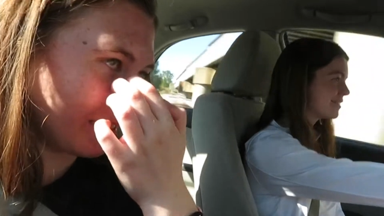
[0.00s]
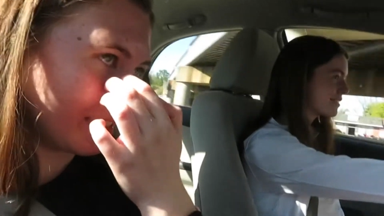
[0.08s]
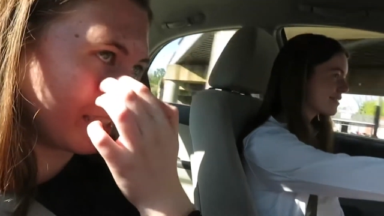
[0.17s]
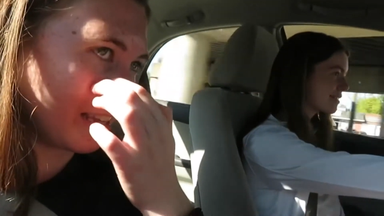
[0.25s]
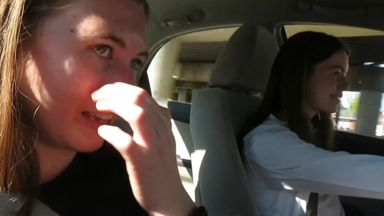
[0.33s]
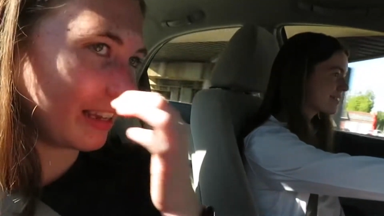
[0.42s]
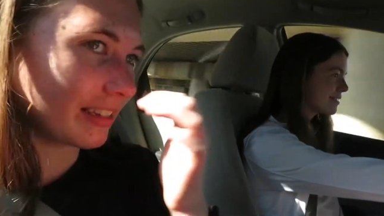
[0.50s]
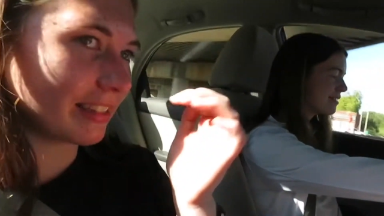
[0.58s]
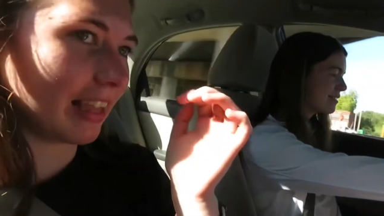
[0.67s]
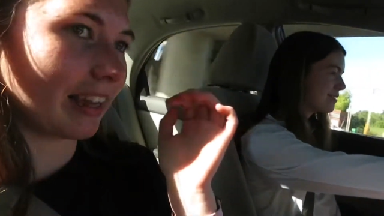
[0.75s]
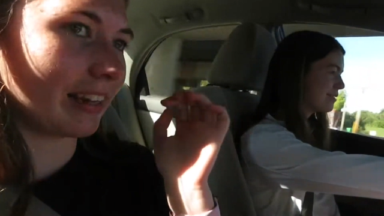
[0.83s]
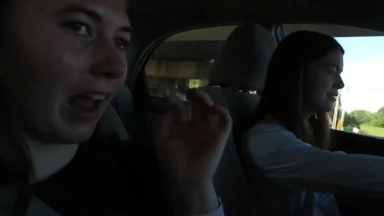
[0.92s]
Speaker 1: she's
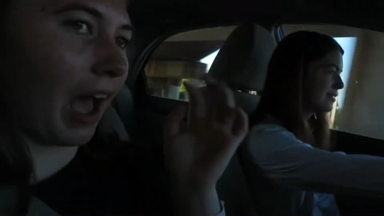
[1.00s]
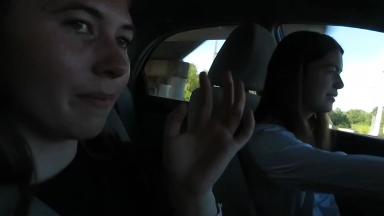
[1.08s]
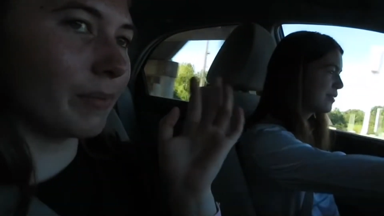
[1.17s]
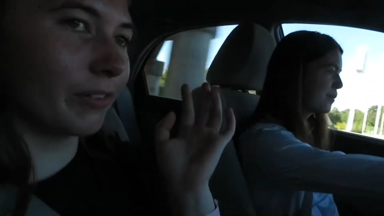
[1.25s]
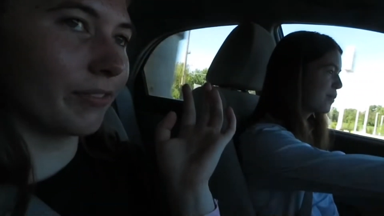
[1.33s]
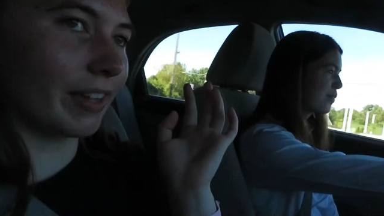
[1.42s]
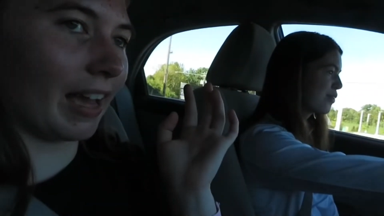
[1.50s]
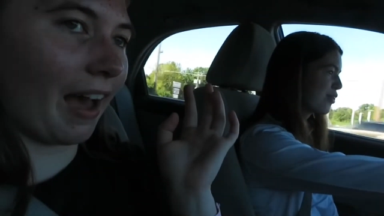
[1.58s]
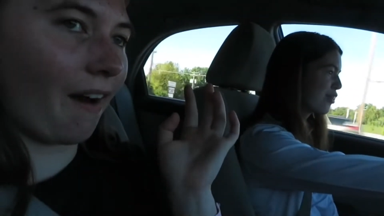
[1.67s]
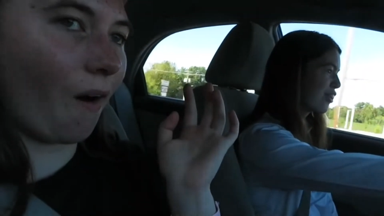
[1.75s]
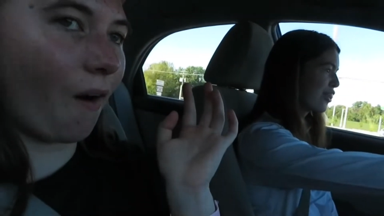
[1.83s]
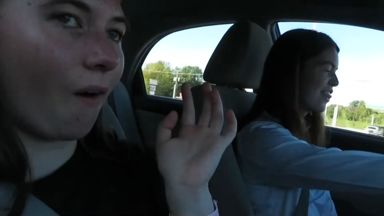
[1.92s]
like not moving
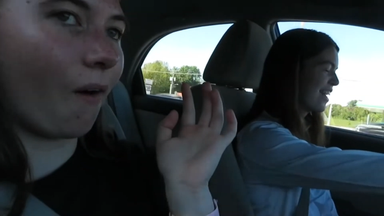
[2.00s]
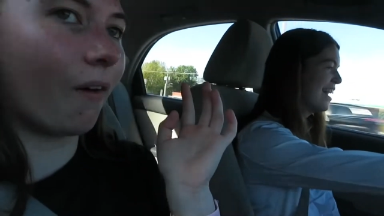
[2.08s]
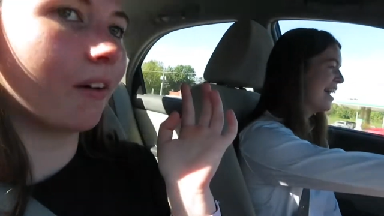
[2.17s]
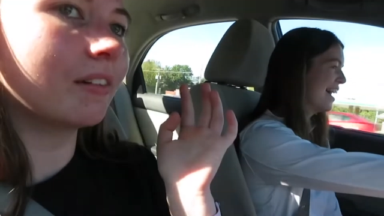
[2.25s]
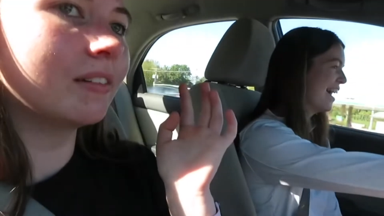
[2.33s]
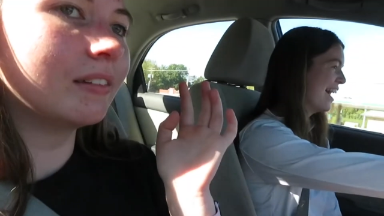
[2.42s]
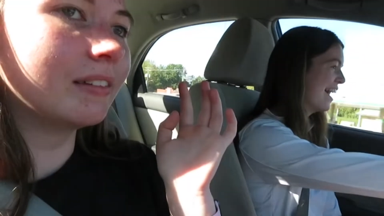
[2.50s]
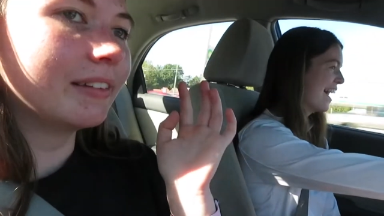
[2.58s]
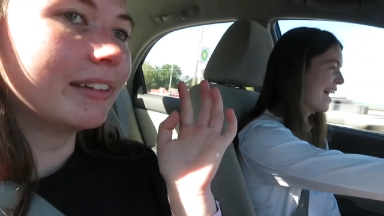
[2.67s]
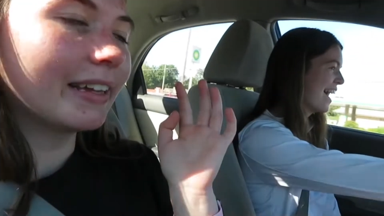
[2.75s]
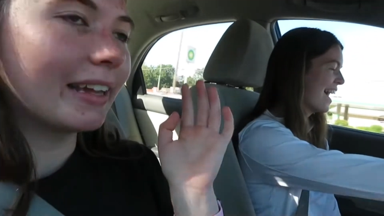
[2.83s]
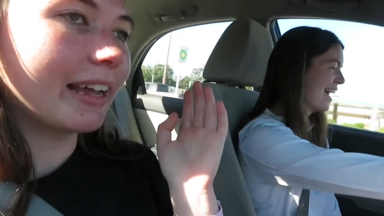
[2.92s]
at all.
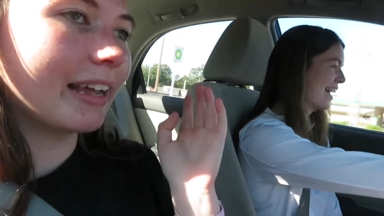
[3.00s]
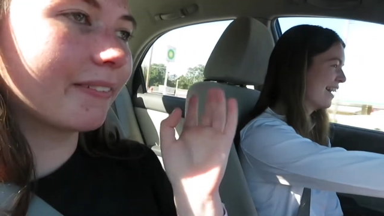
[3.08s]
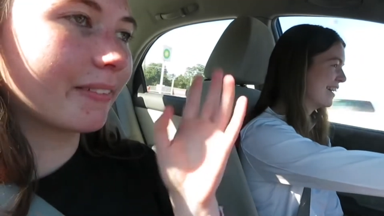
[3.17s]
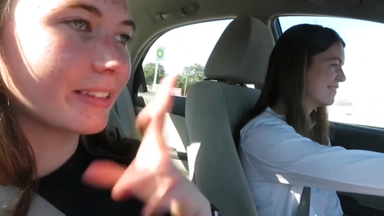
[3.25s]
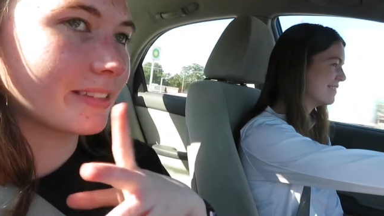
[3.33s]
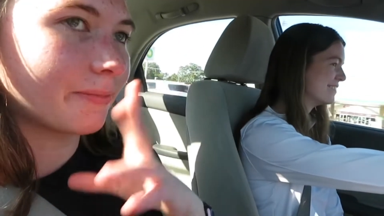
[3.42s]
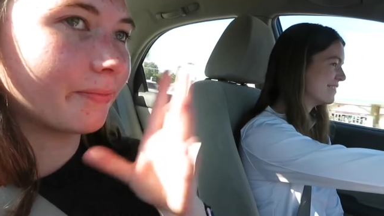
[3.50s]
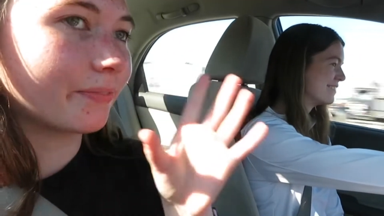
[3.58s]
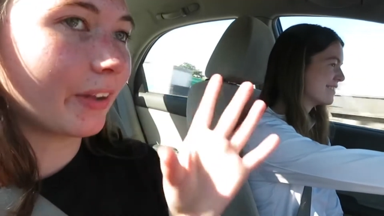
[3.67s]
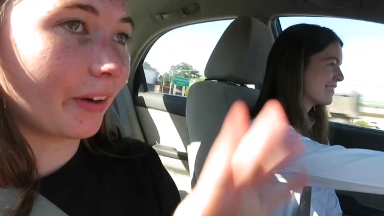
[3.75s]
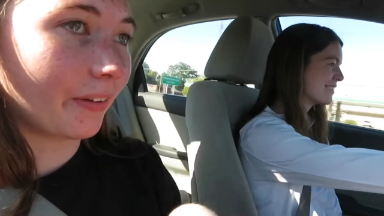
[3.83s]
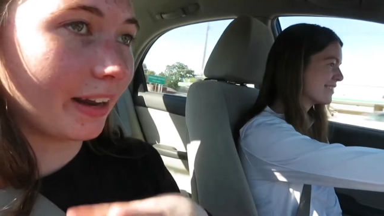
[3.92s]
It was
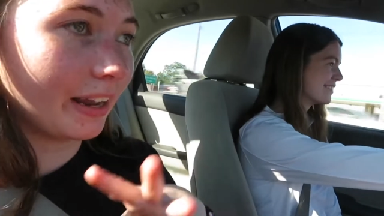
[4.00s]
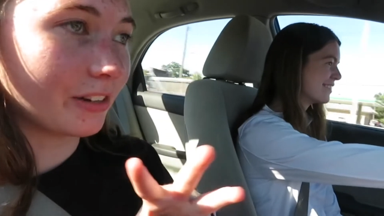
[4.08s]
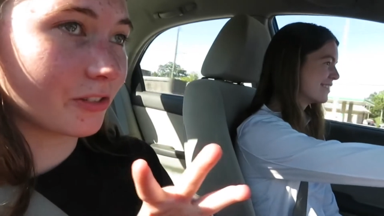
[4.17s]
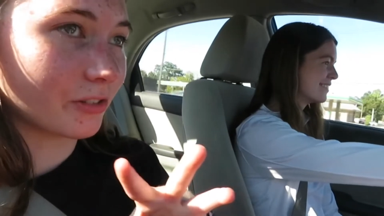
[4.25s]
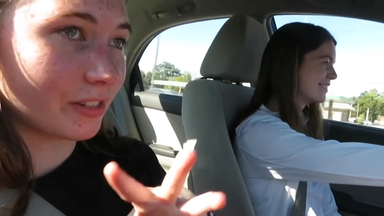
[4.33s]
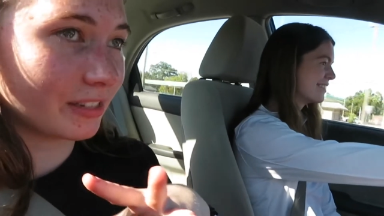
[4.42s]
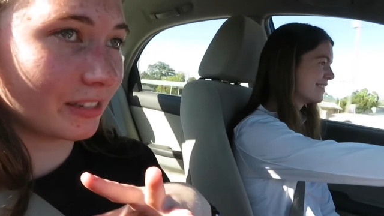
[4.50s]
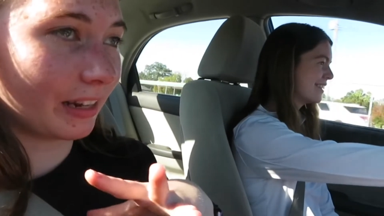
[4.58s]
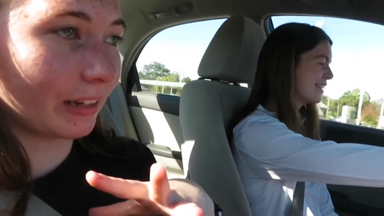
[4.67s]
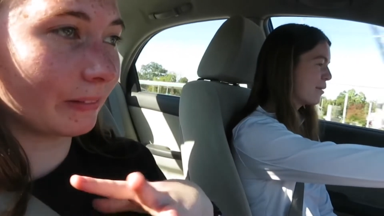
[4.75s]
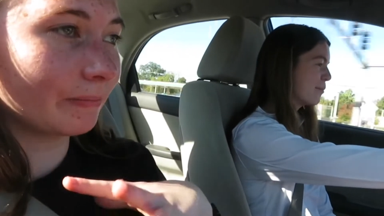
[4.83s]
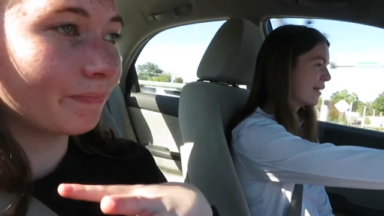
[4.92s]
very interesting.
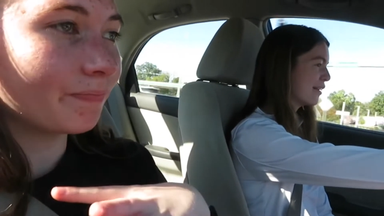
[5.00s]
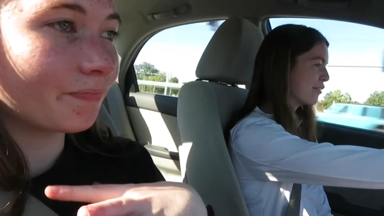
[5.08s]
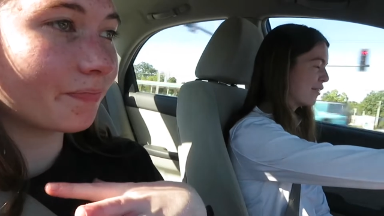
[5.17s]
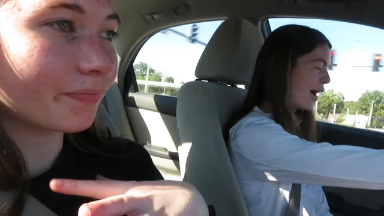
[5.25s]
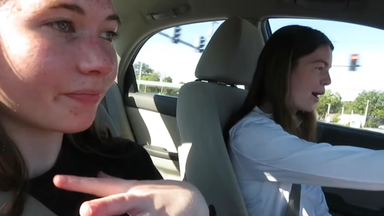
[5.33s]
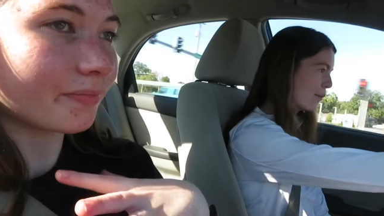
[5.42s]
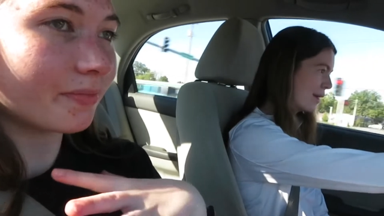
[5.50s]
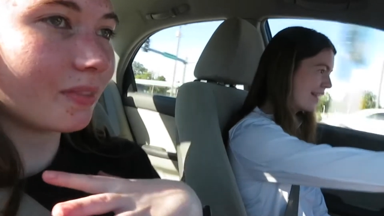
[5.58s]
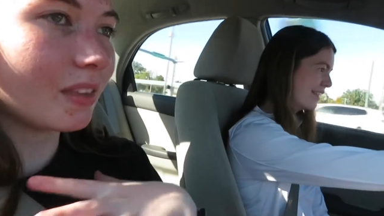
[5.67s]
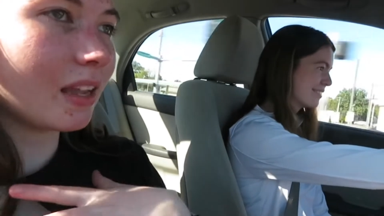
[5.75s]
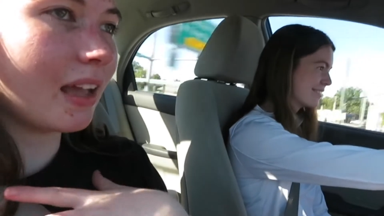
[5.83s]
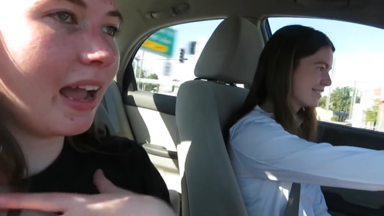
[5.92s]
In the middle of the highway.
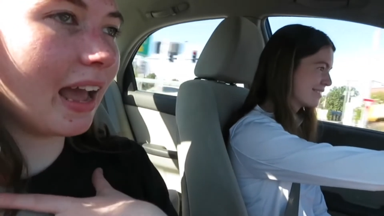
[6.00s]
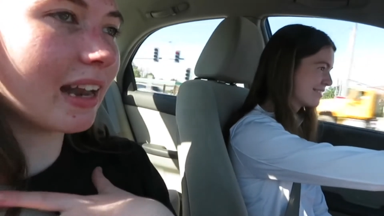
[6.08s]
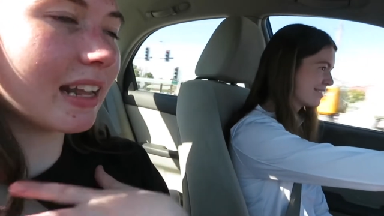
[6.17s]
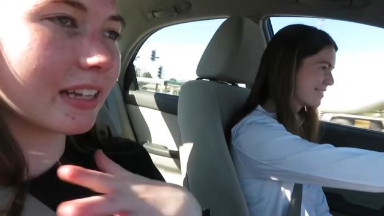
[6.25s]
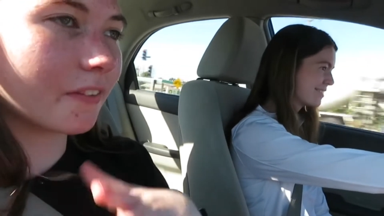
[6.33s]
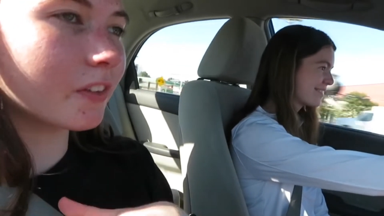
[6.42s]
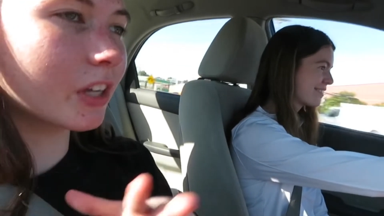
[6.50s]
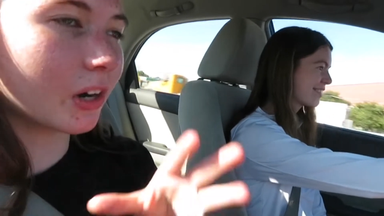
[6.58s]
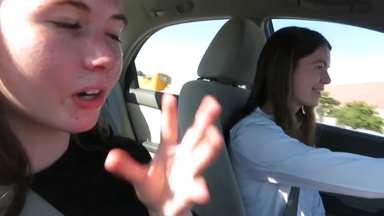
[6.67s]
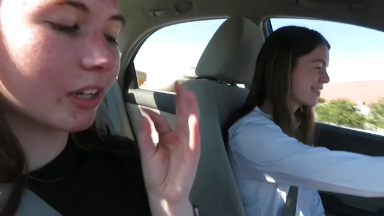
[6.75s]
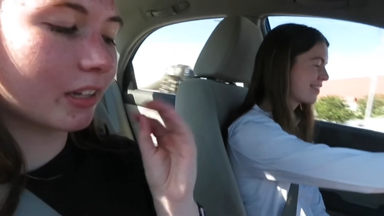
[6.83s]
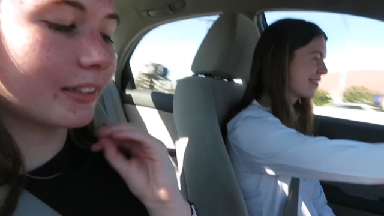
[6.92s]
And I definitely
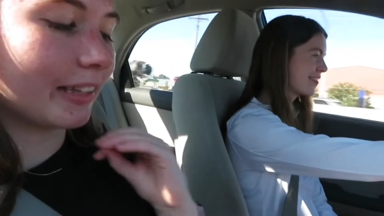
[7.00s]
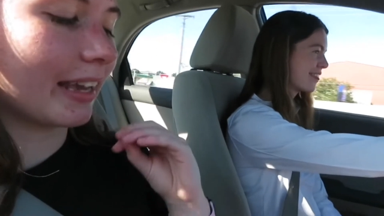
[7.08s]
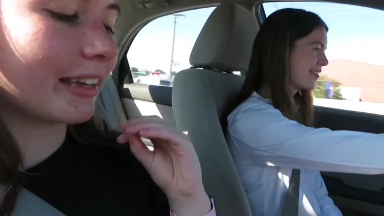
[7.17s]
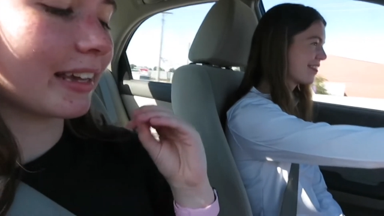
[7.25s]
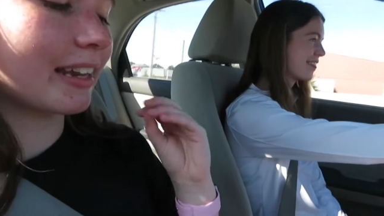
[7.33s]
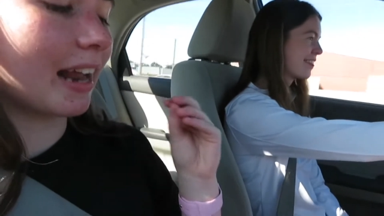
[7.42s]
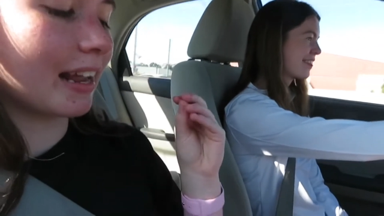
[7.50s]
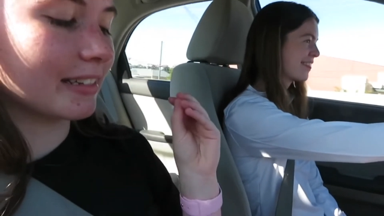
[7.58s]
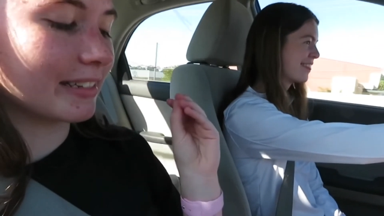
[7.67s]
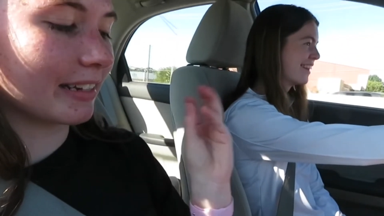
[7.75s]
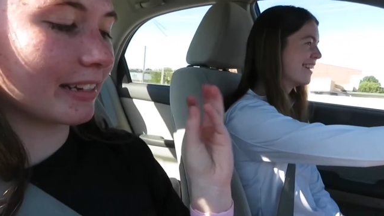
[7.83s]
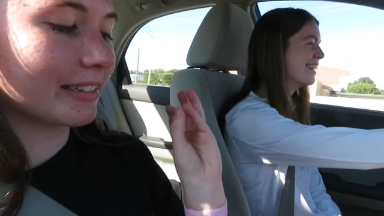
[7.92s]
heard a click and I
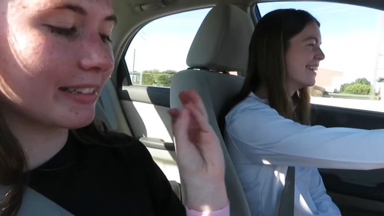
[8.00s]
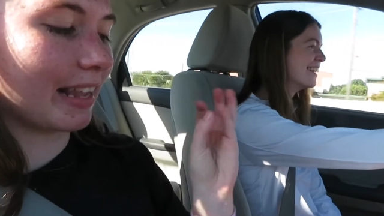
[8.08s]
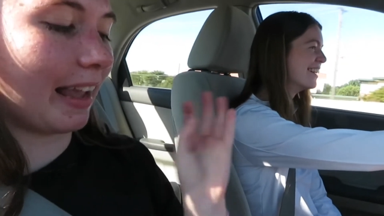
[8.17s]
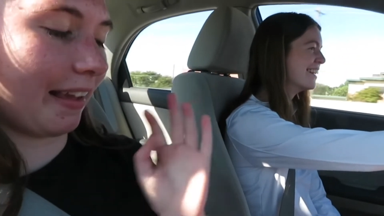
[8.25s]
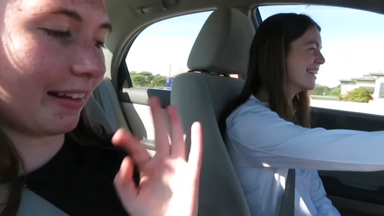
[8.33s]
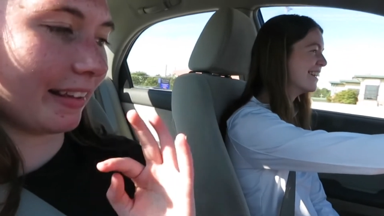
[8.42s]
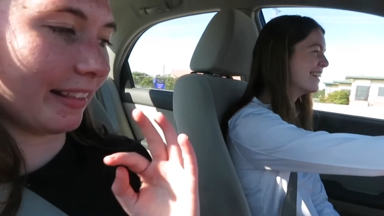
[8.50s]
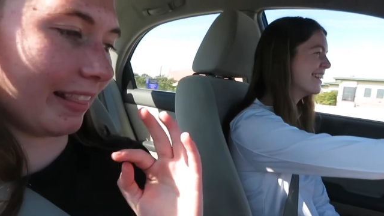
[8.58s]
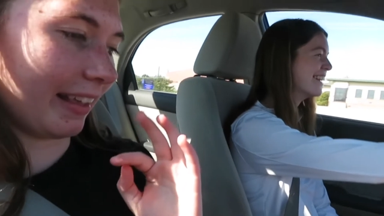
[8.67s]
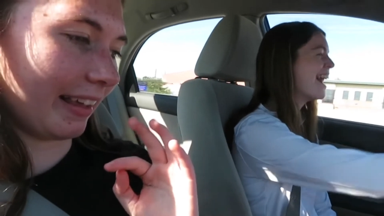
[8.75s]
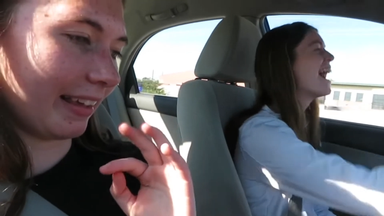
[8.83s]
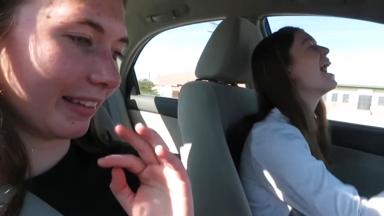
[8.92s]
didn't say
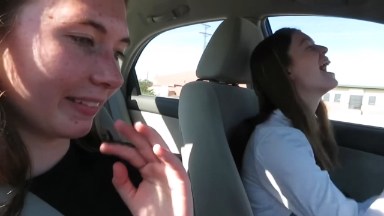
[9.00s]
anything.